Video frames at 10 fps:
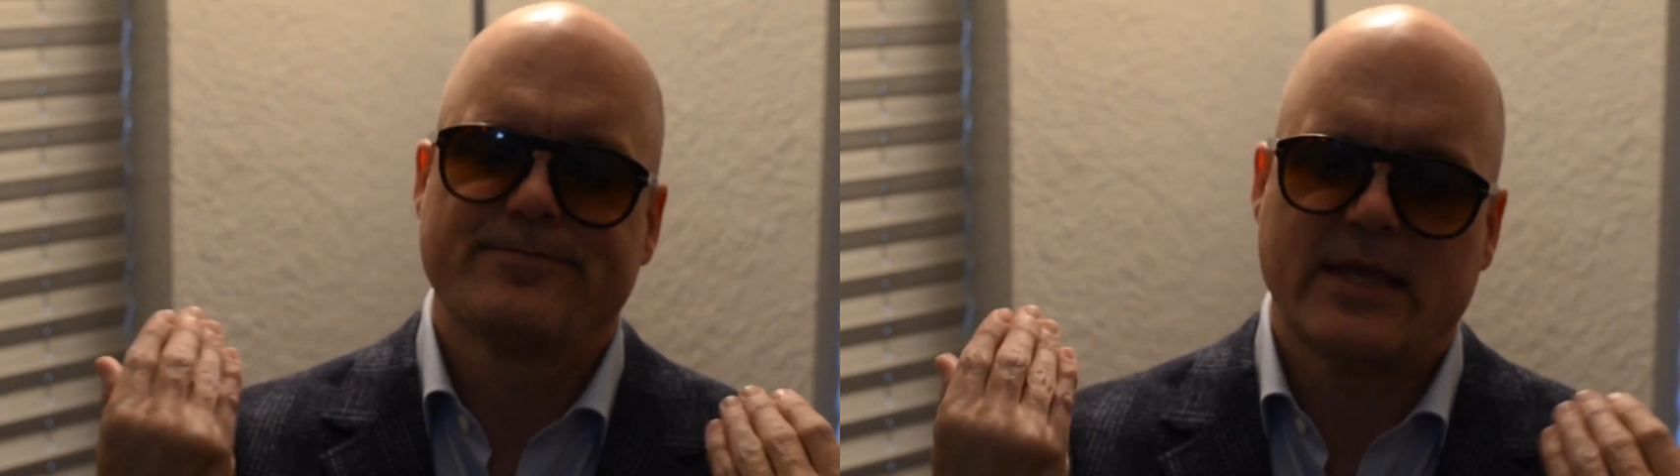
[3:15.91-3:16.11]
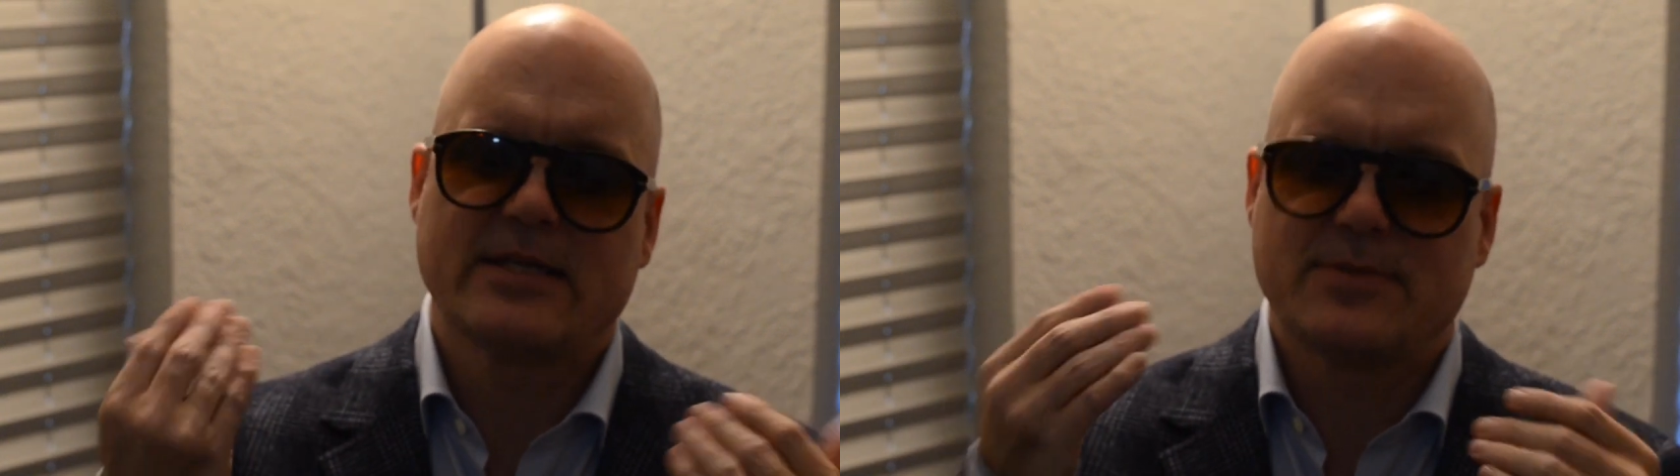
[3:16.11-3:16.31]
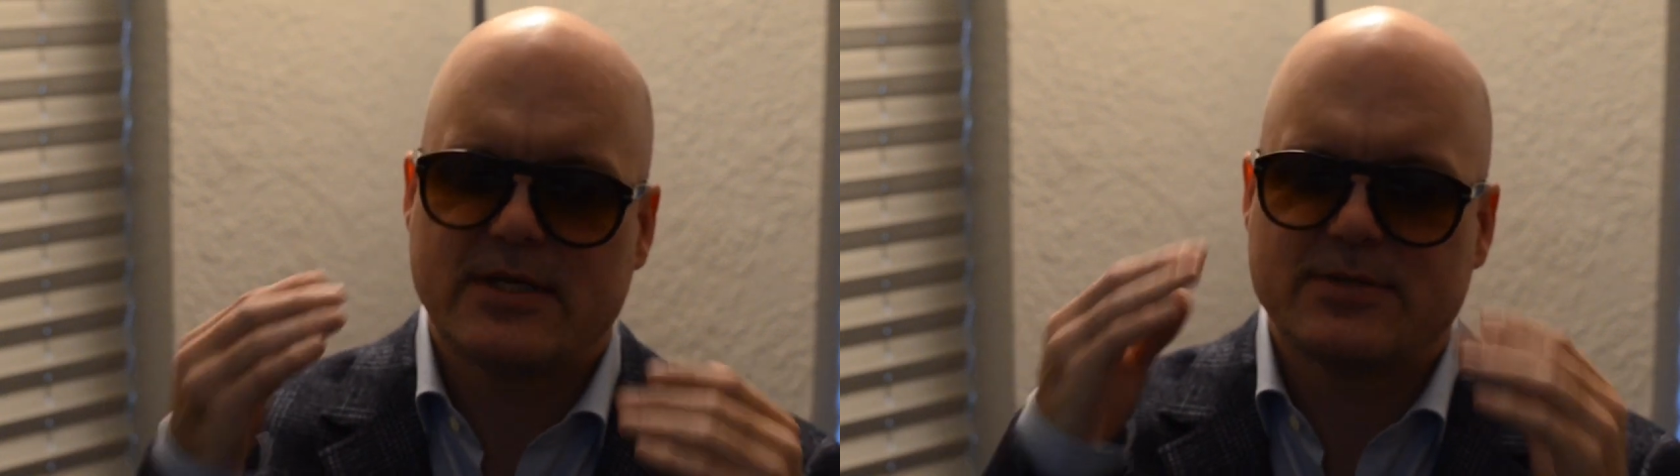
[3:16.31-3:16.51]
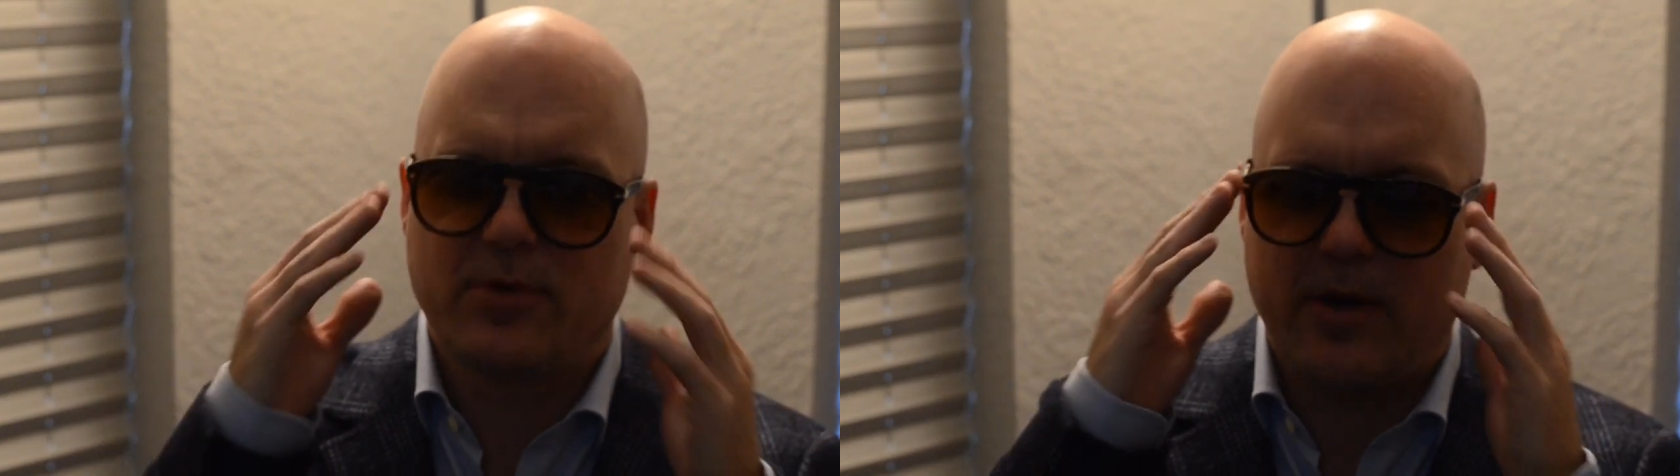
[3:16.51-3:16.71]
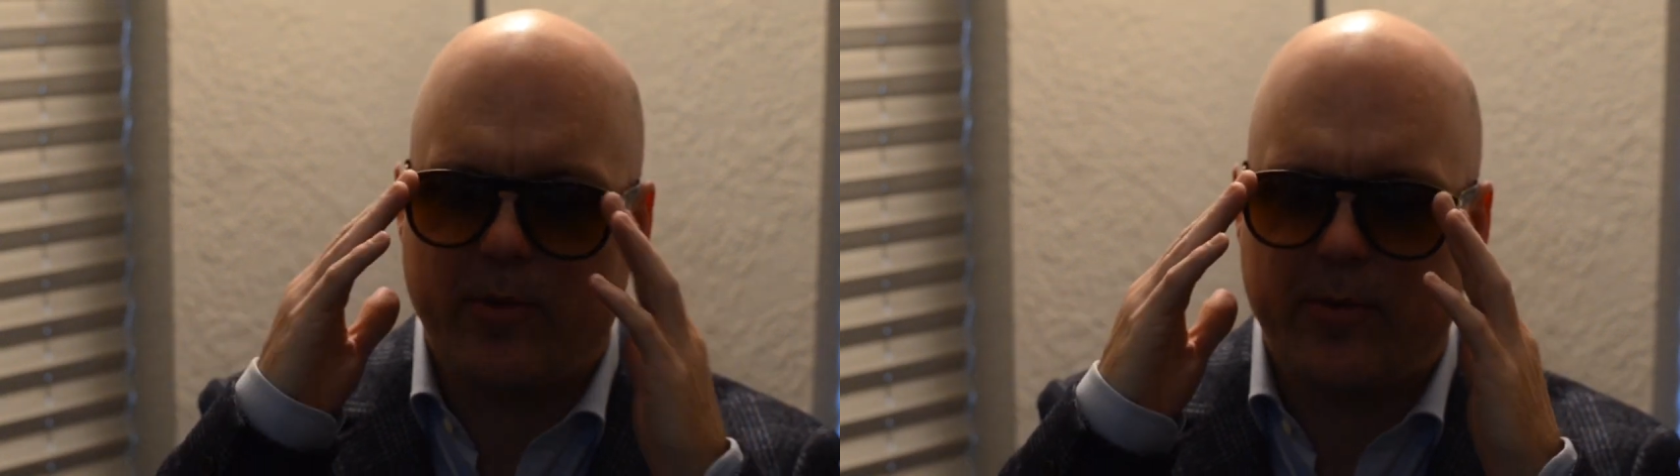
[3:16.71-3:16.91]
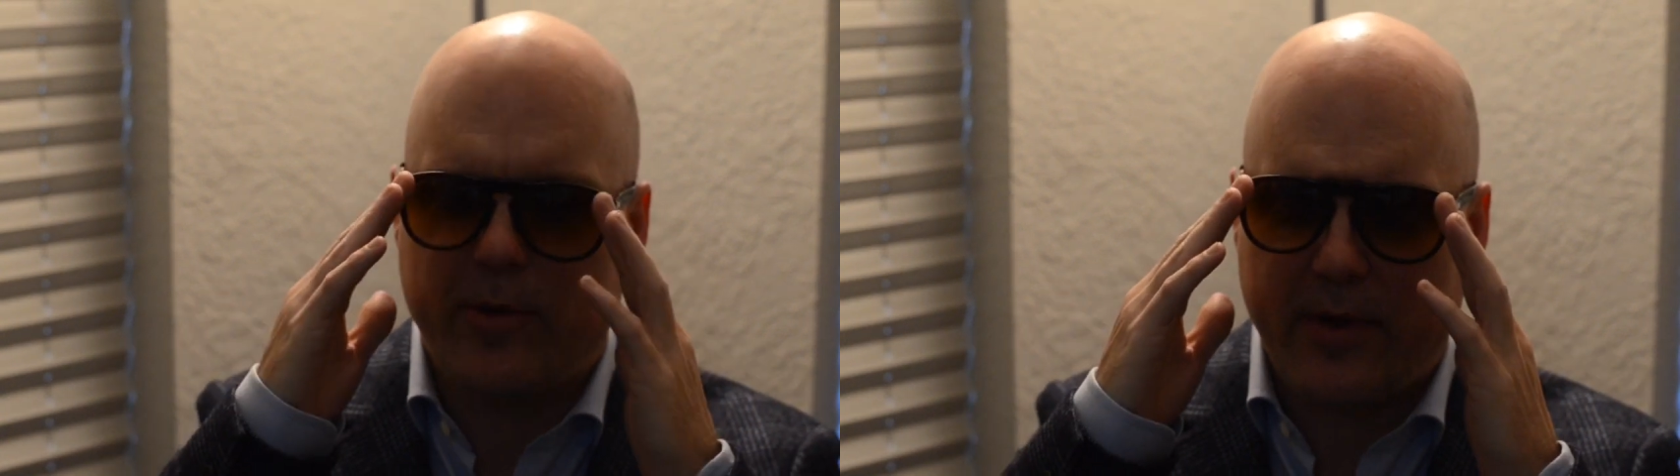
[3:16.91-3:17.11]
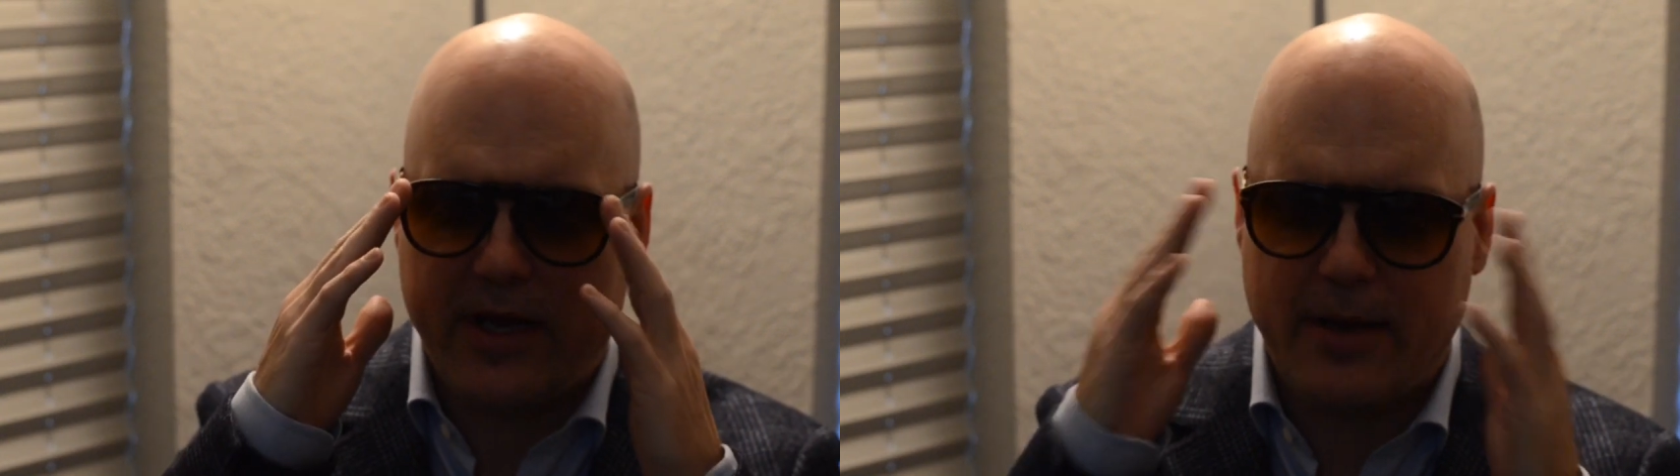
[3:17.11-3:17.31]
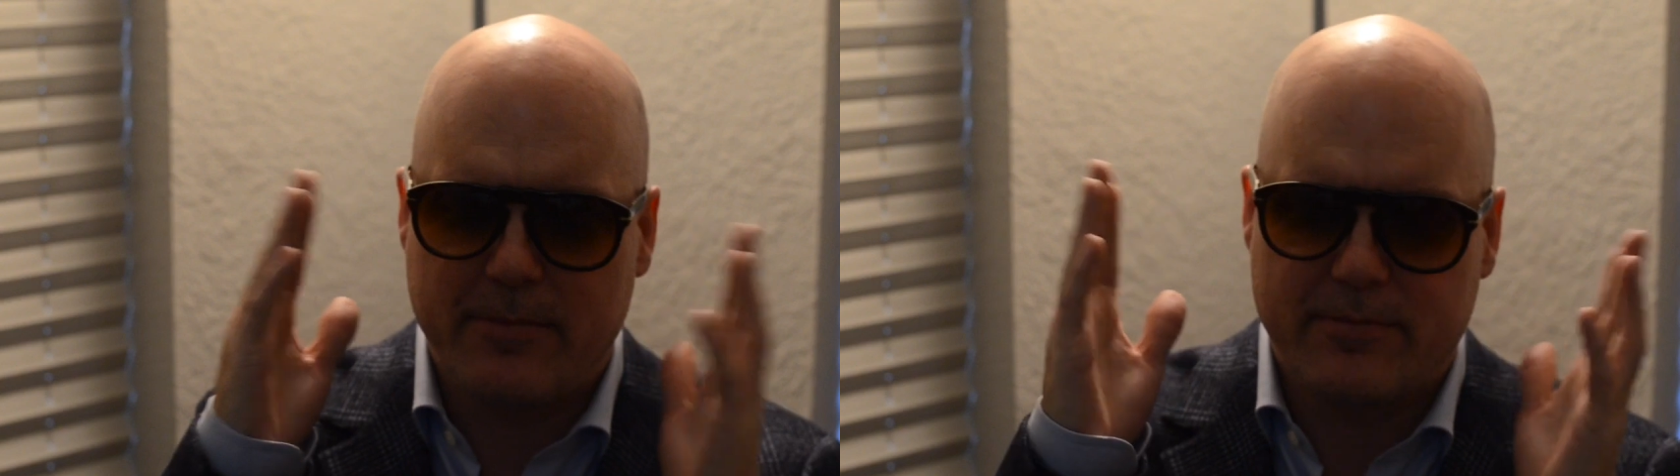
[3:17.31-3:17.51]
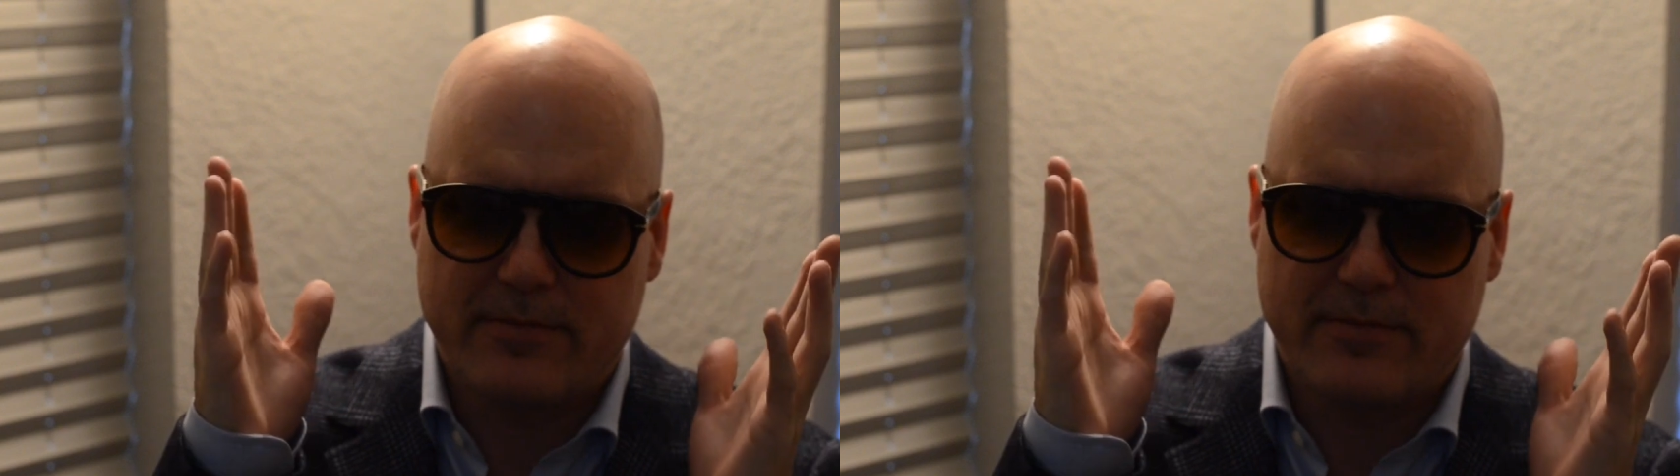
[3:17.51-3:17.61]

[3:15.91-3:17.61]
That's that's probably right. I'm